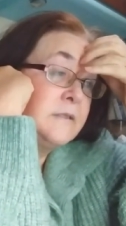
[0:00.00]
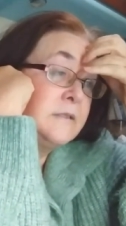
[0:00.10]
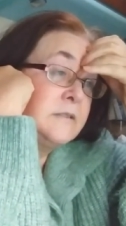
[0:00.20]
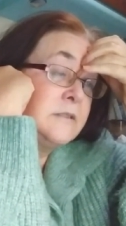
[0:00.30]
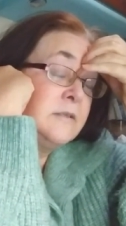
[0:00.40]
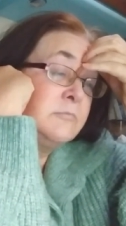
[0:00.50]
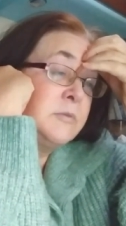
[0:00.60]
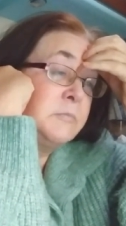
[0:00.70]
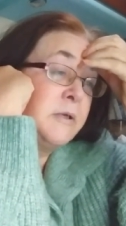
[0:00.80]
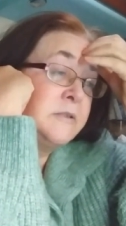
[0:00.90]
And so I haven't
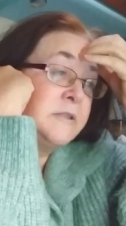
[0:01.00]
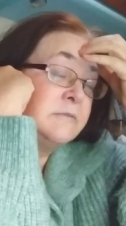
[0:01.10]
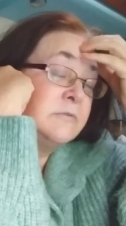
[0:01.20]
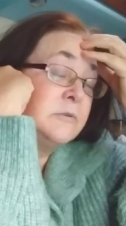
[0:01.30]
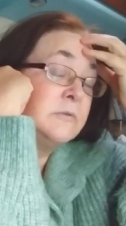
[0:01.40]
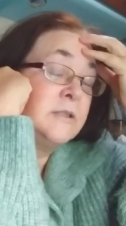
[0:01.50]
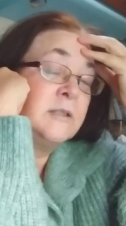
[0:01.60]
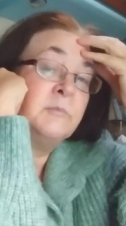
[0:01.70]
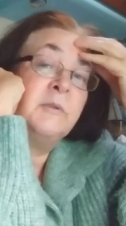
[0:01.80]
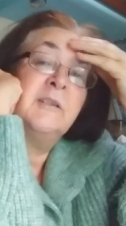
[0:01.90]
been posting for
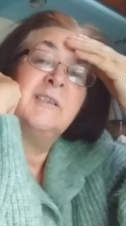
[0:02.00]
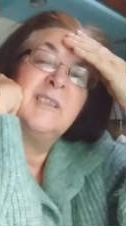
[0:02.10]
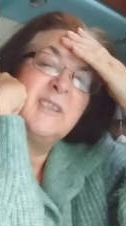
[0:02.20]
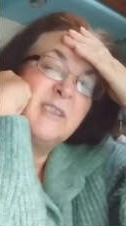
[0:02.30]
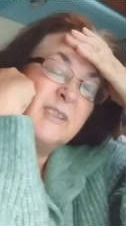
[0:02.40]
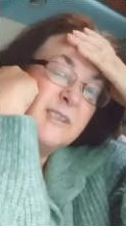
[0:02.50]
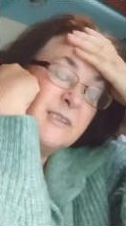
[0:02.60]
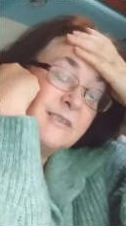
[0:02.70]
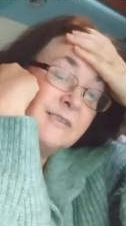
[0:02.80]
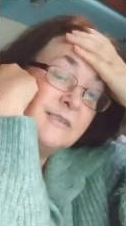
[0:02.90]
a while, but I just...